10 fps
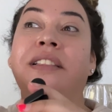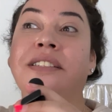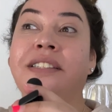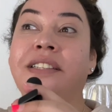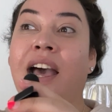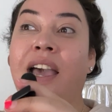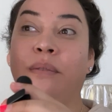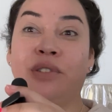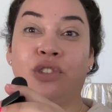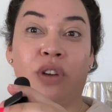this guy
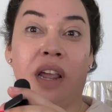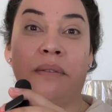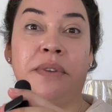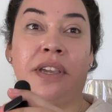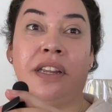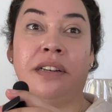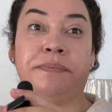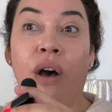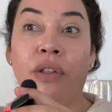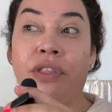was driving
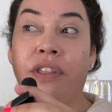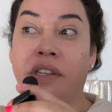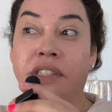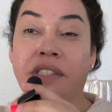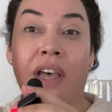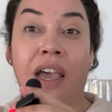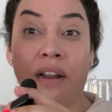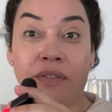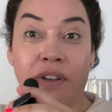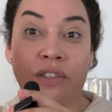on the side
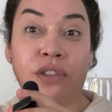of us,